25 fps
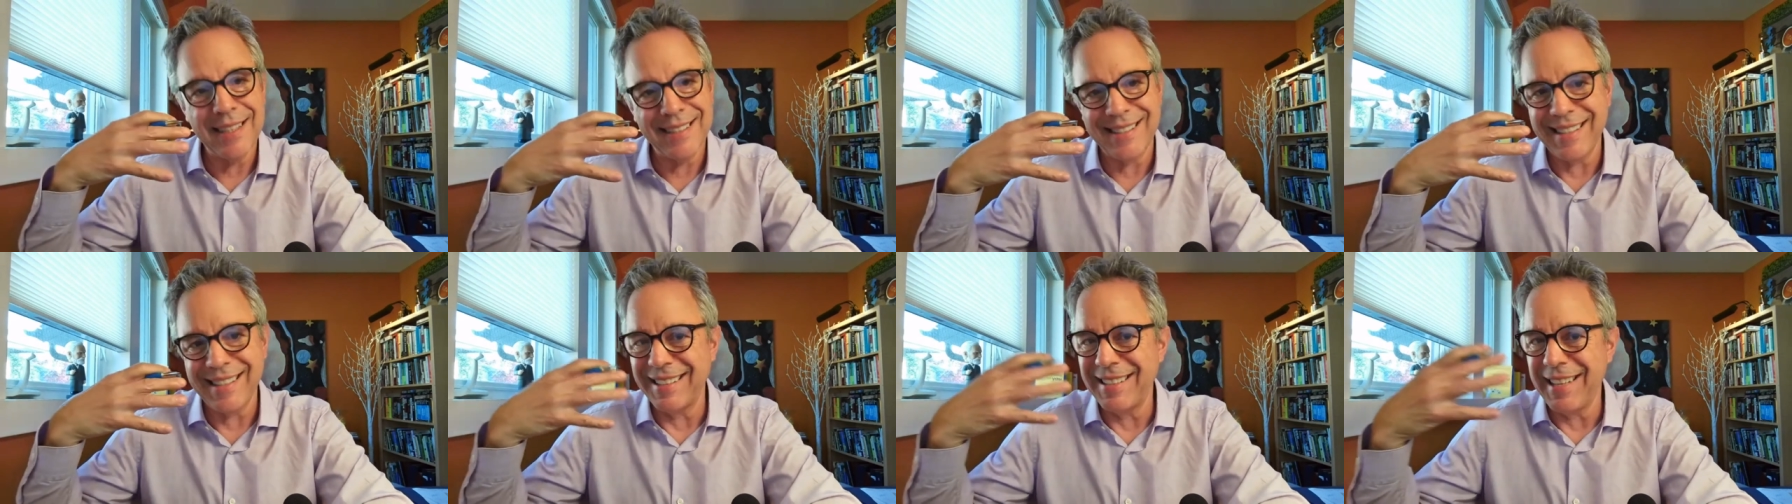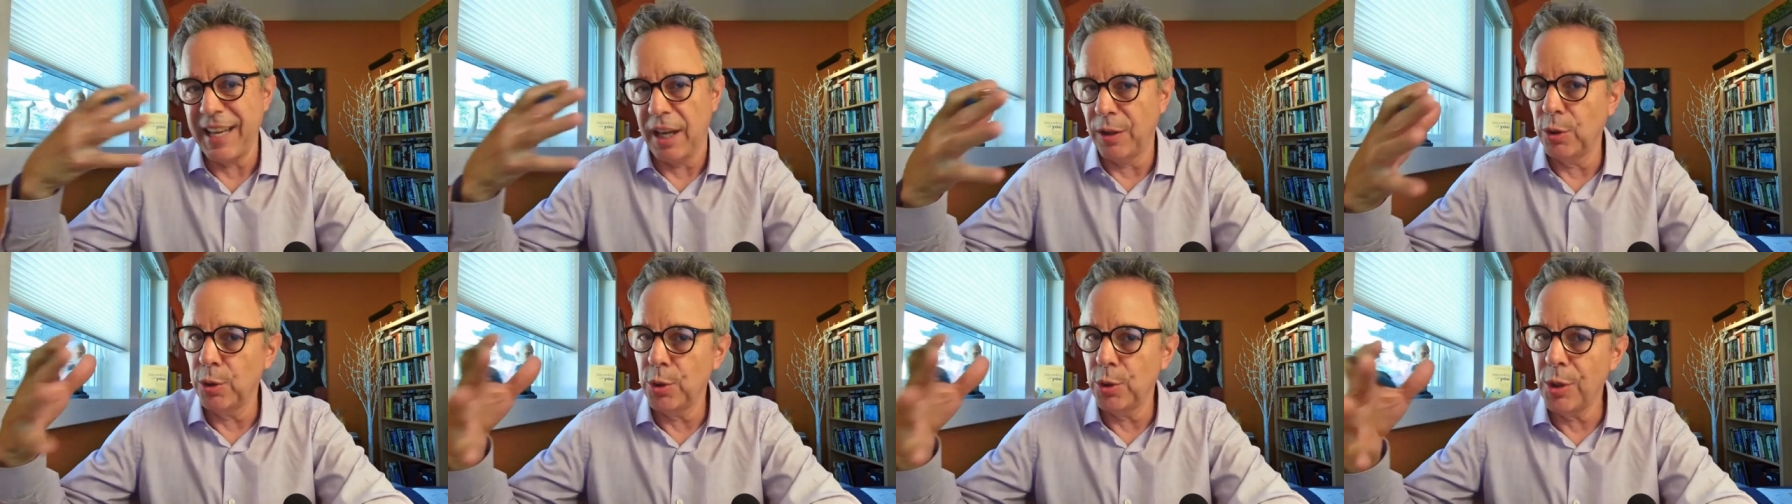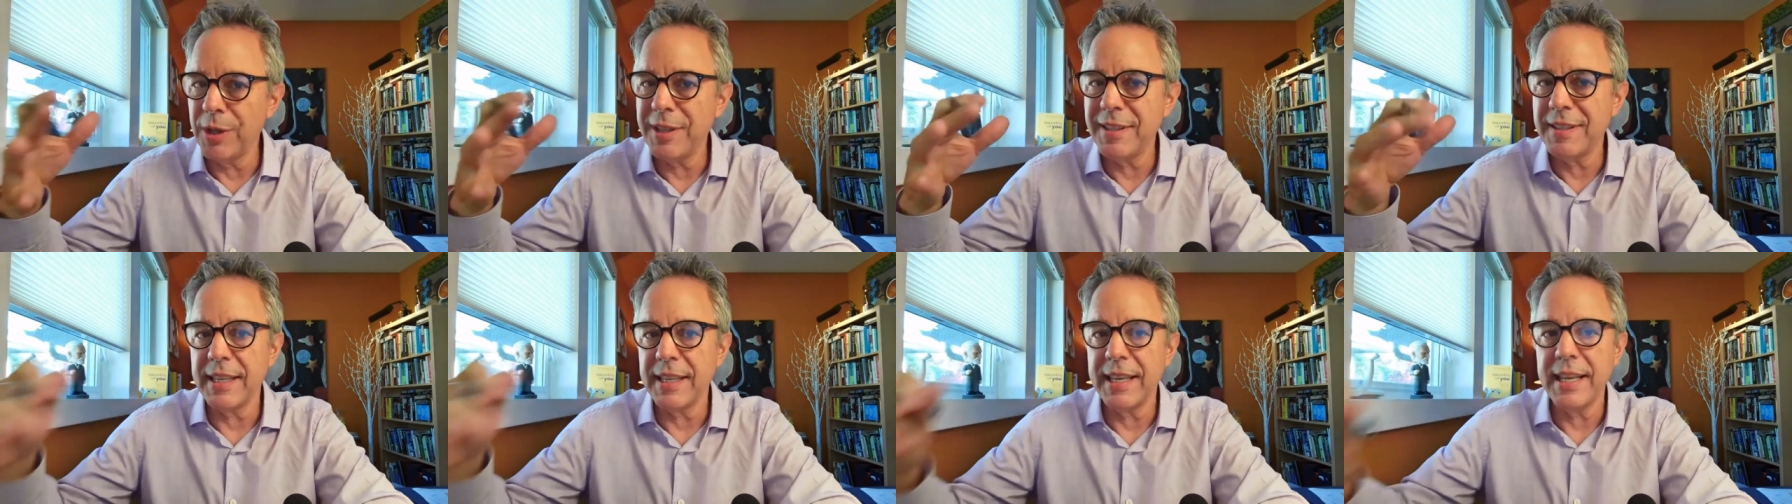as I say, it
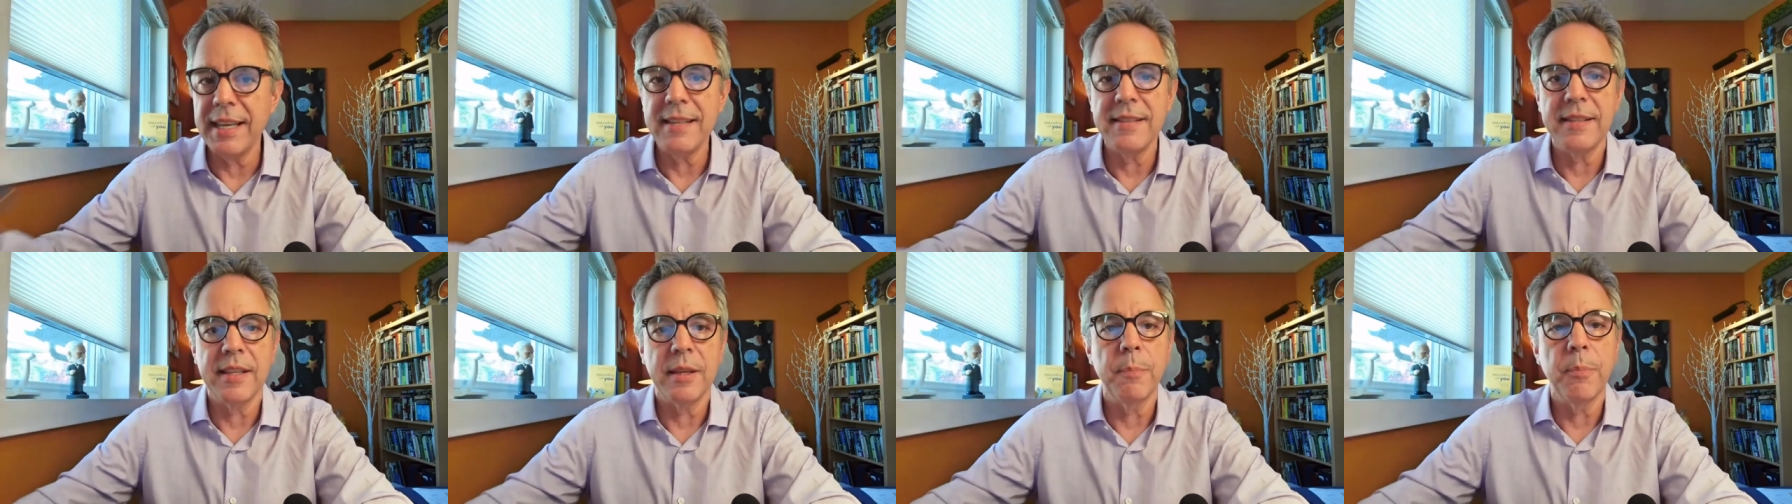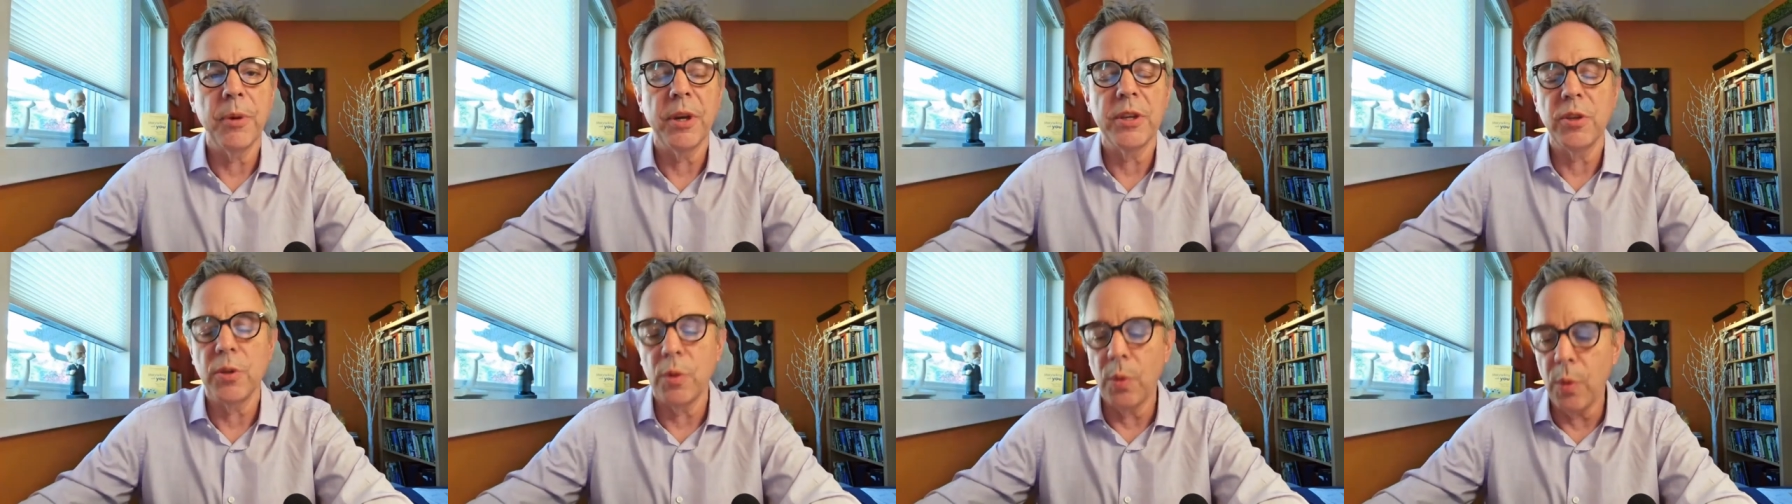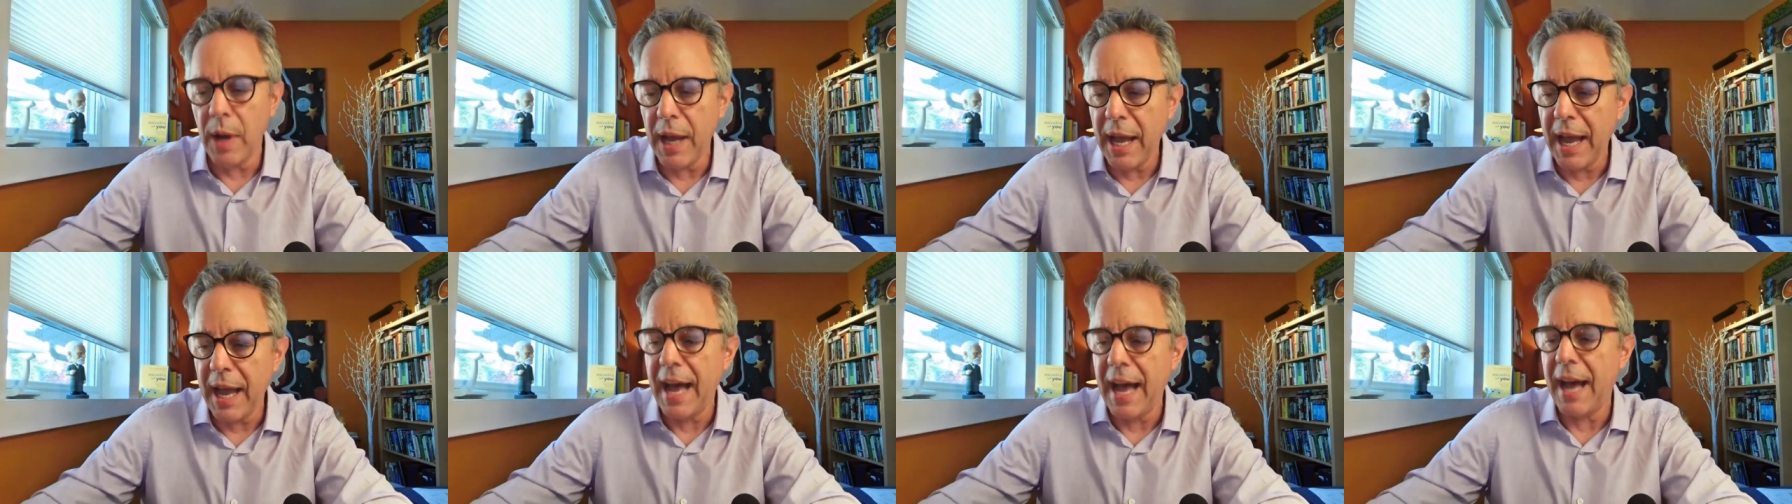looks easy, but you
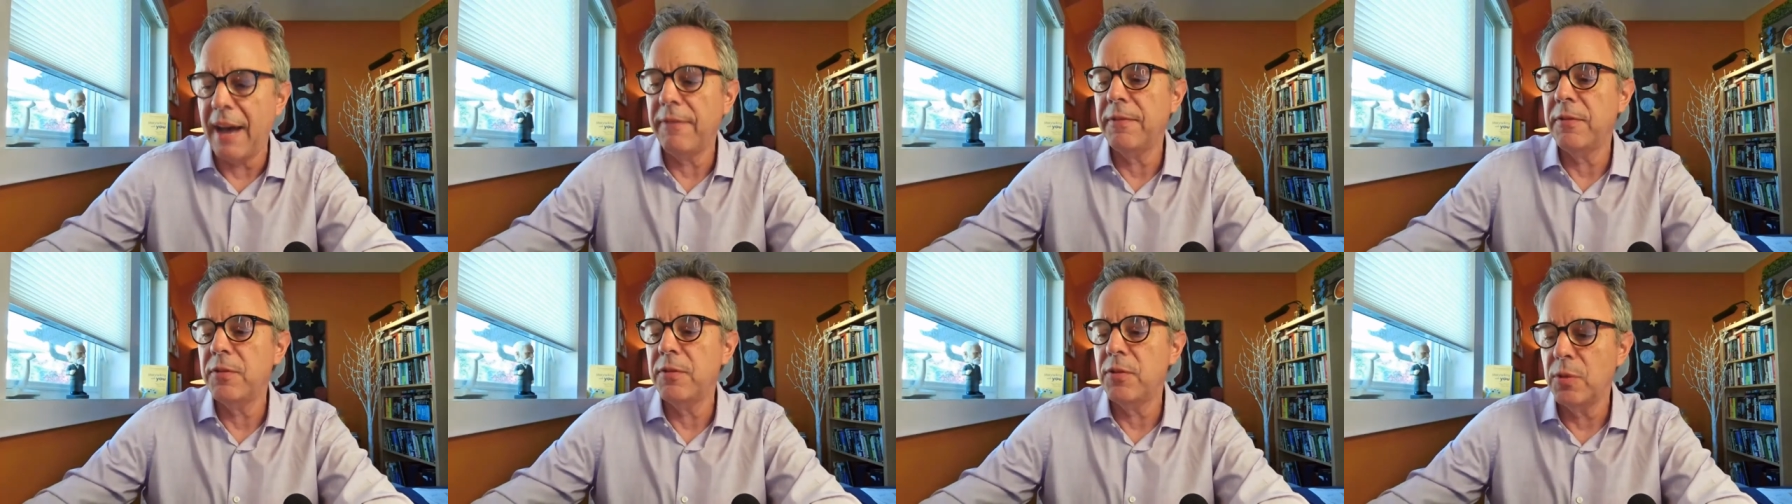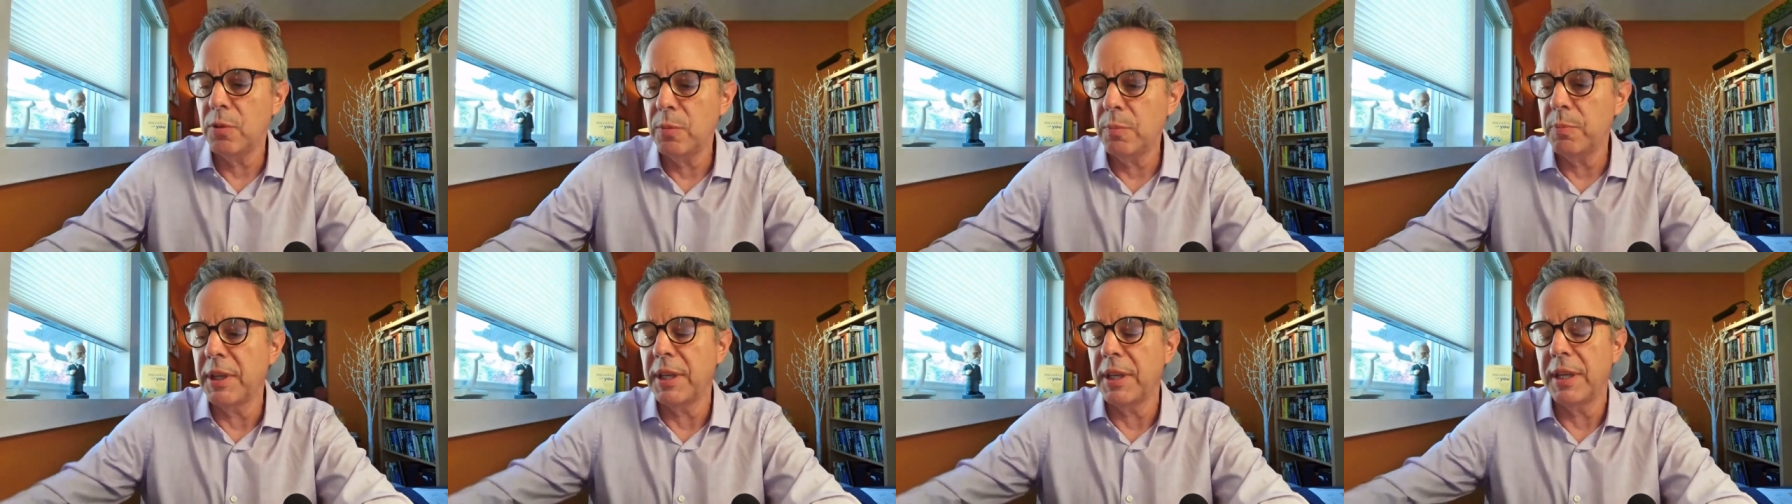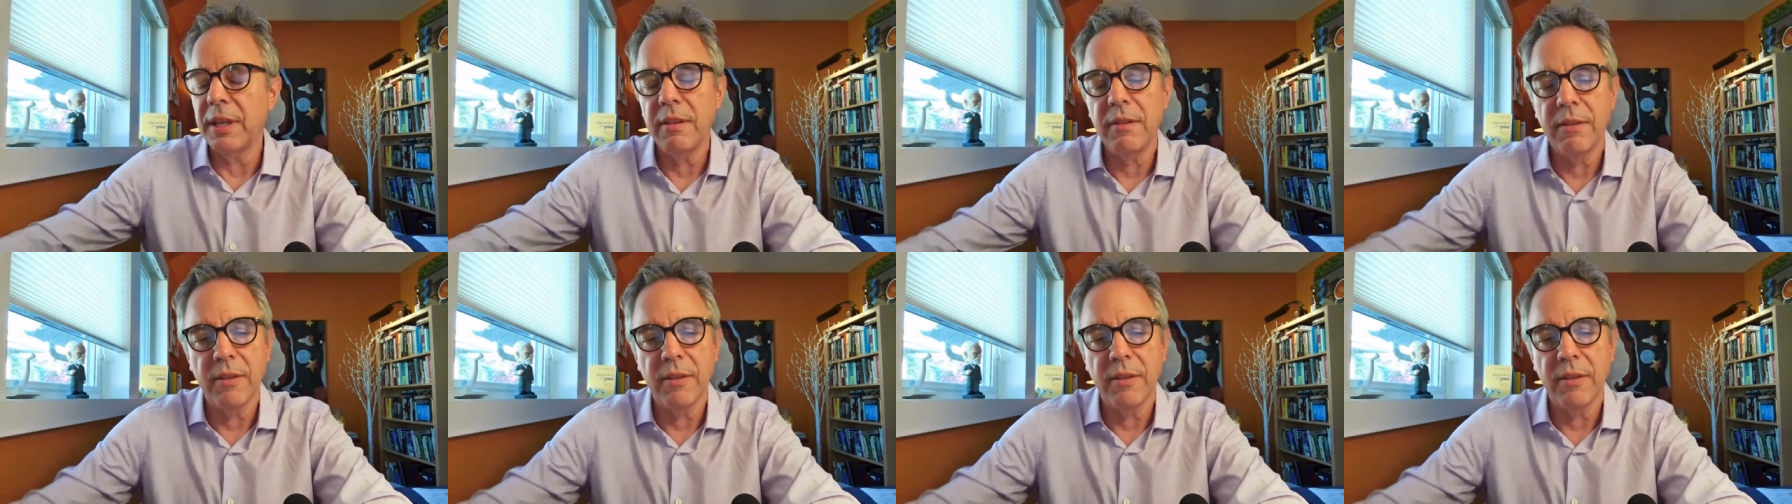have to be